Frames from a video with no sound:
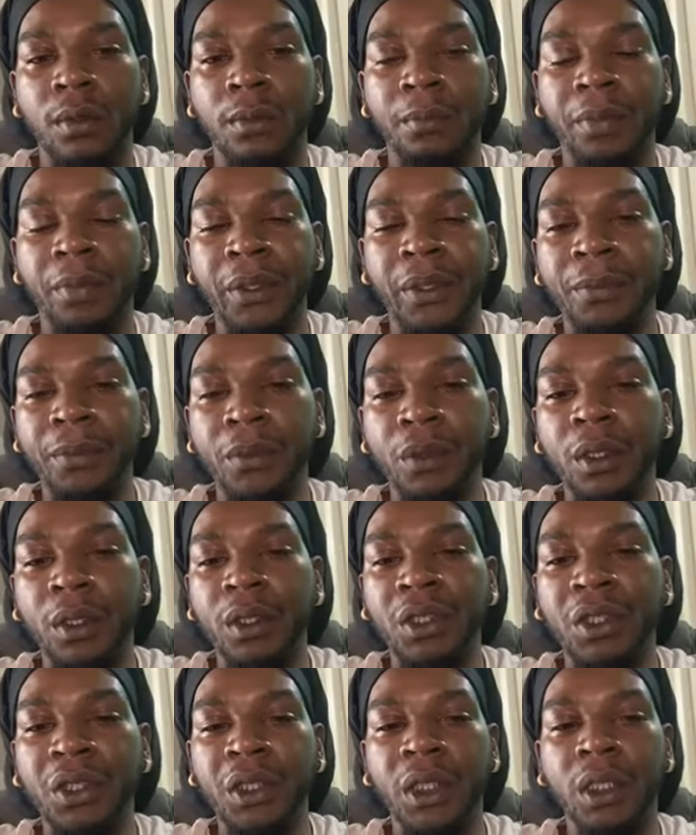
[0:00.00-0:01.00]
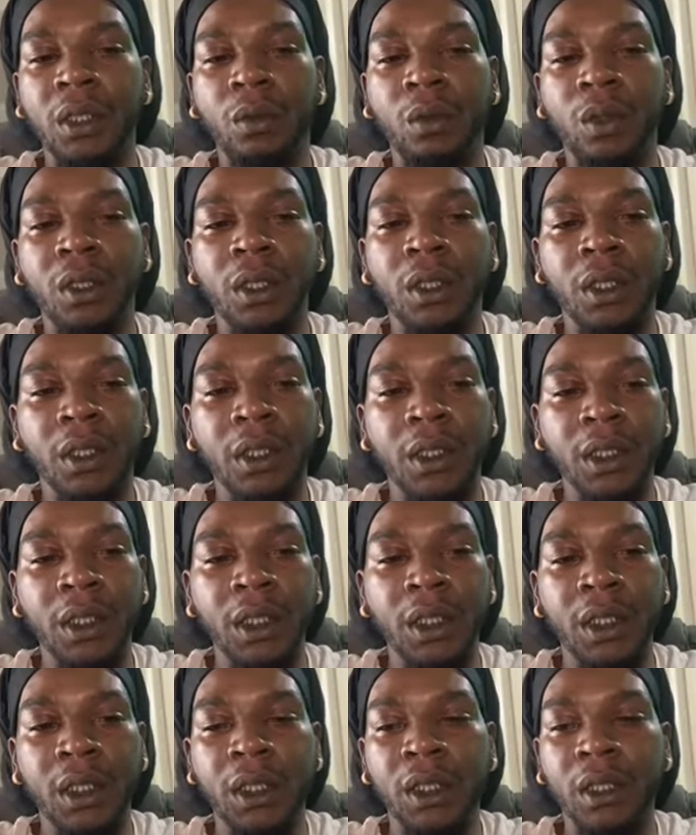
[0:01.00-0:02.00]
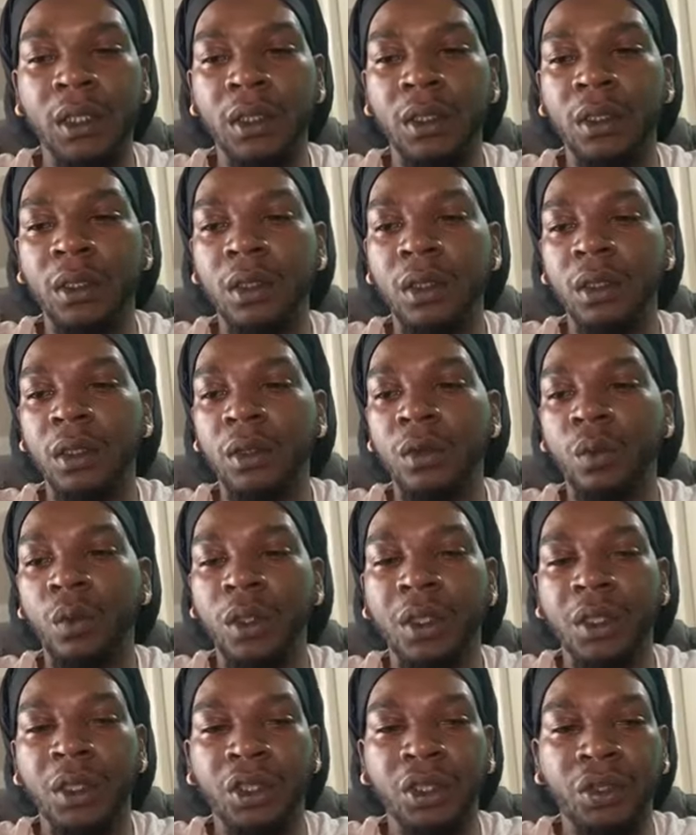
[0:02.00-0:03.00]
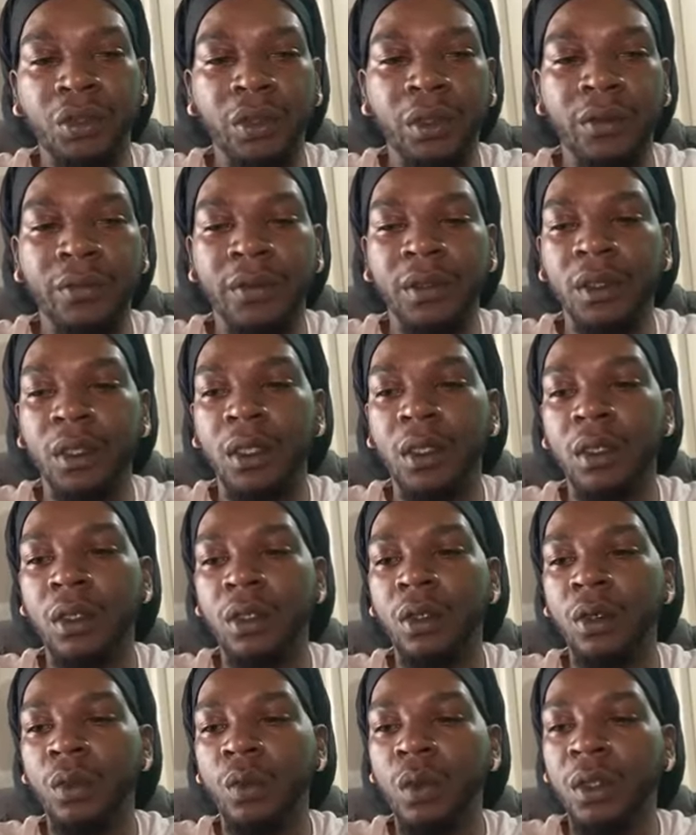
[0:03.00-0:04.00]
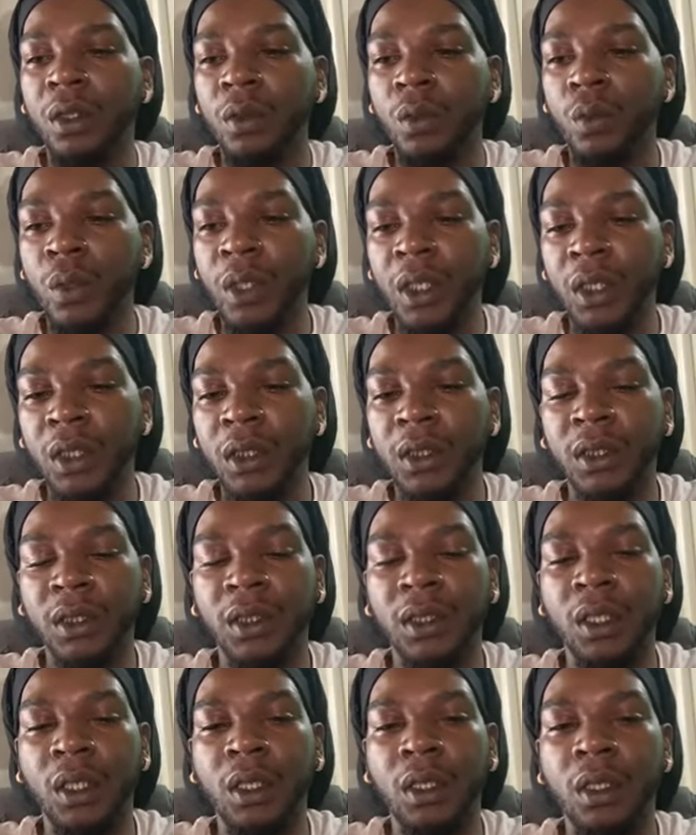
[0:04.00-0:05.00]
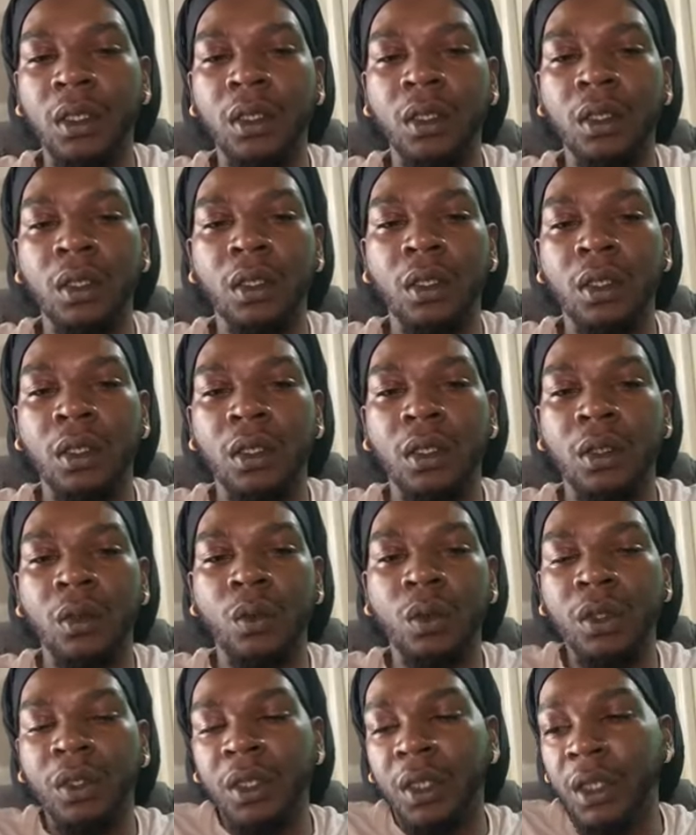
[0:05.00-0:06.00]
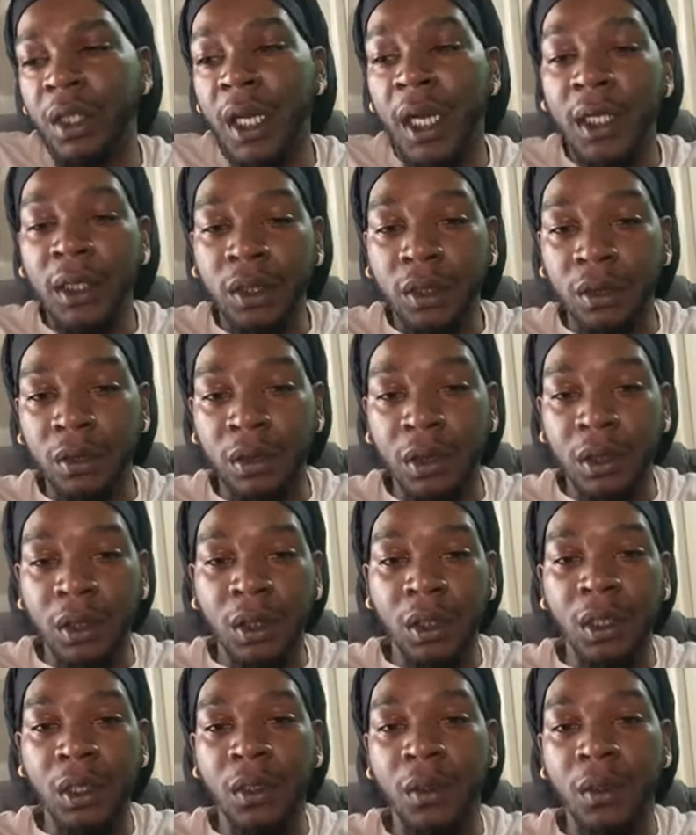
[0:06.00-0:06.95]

People understand what they're good at, what their strengths are, what their weaknesses are, what they're not so good